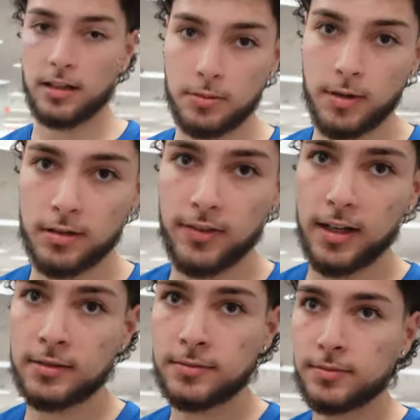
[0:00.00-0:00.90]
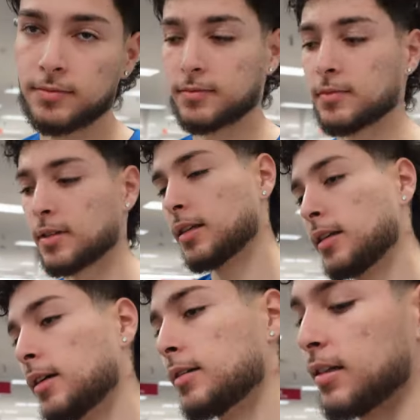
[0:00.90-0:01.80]
Are you a Barca fan?
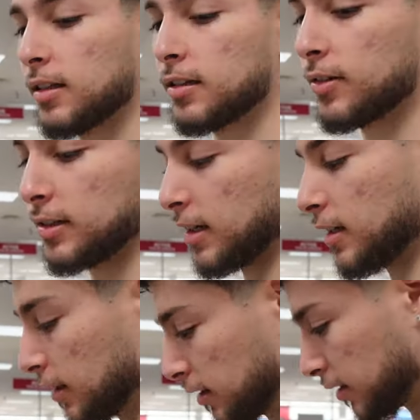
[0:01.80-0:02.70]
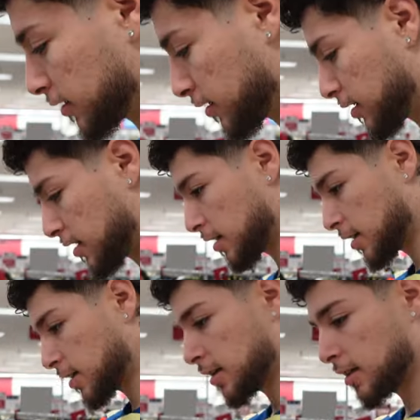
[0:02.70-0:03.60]
Yeah. Either way, it's kind of ugly.
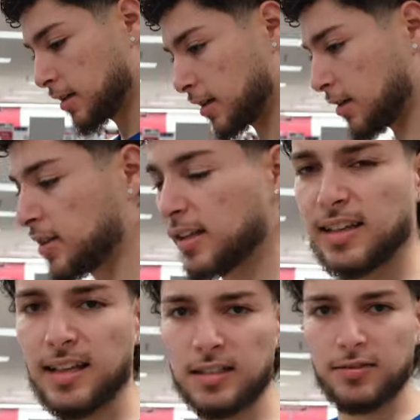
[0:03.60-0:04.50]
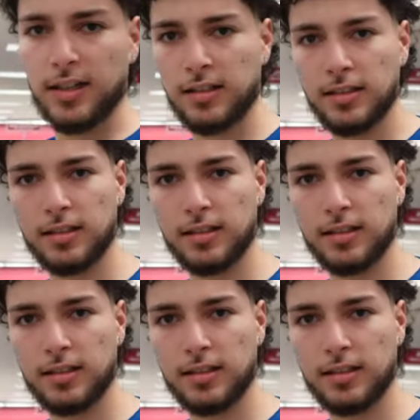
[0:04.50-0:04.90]
Are you an LA Galaxy fan?